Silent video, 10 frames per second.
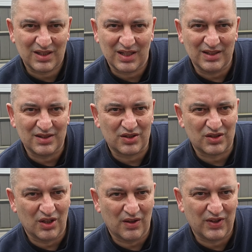keen to
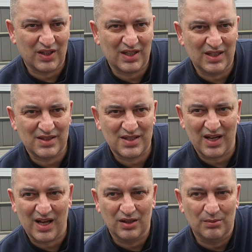serve you, keen to
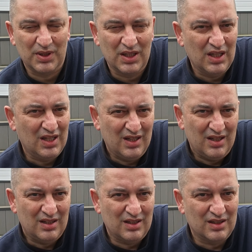help.
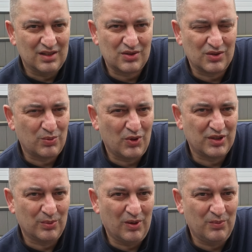It's just
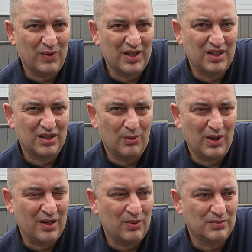what you want when you go
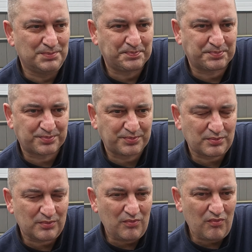out.
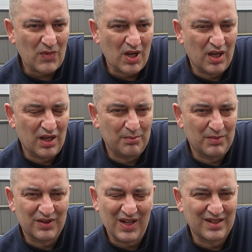
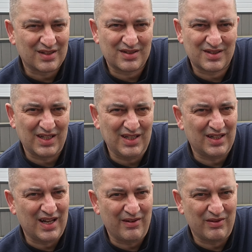That
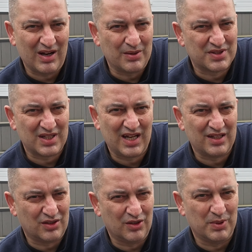seating area outside
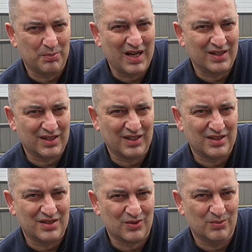is going to be banging
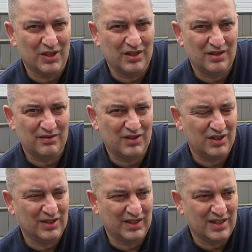in summer, it
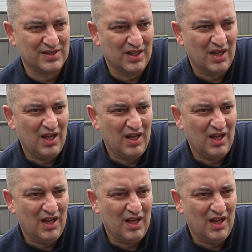really is.